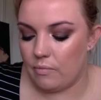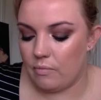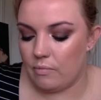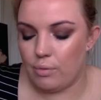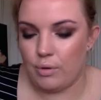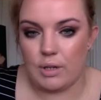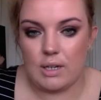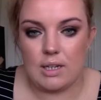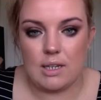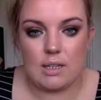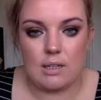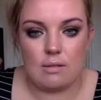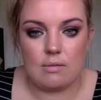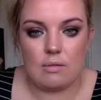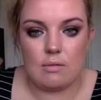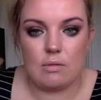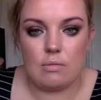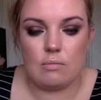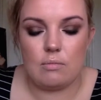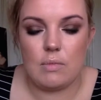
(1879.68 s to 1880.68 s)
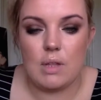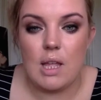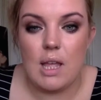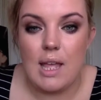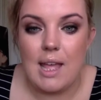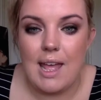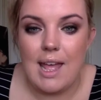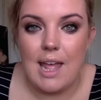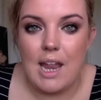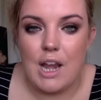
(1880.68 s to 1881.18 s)
pretty
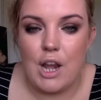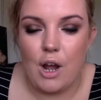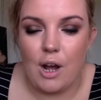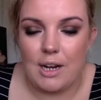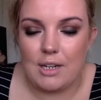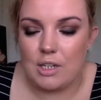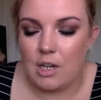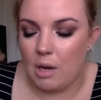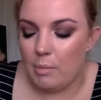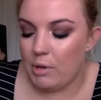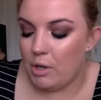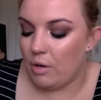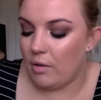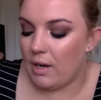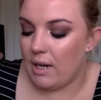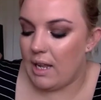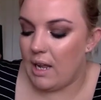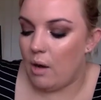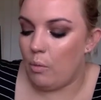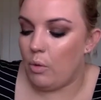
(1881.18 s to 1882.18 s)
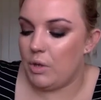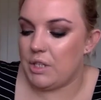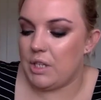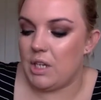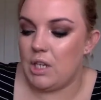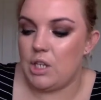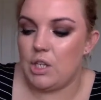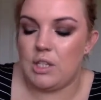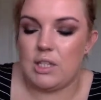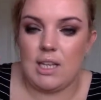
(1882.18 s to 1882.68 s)
nightimey already. I was
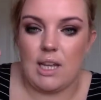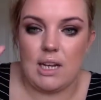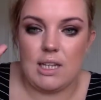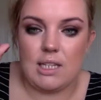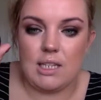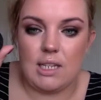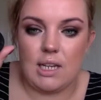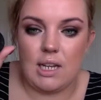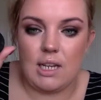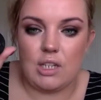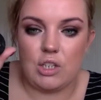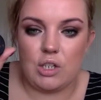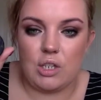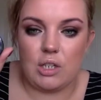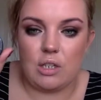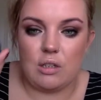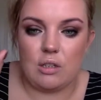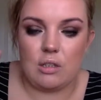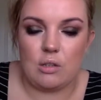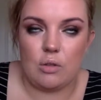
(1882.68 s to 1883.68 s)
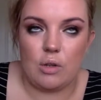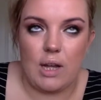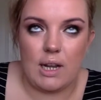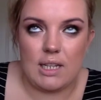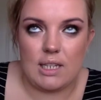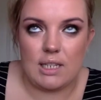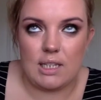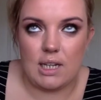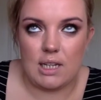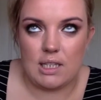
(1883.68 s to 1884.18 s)
going to use the Anastasia,
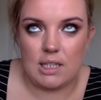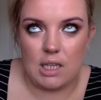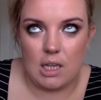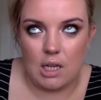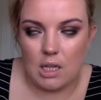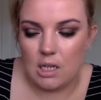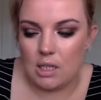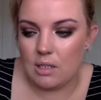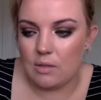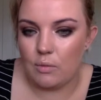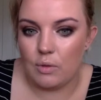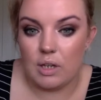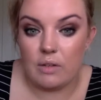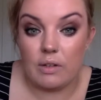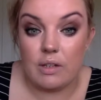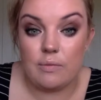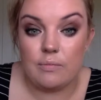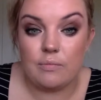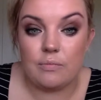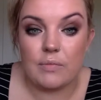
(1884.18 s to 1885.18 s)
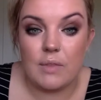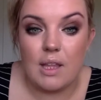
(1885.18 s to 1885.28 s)
whatever,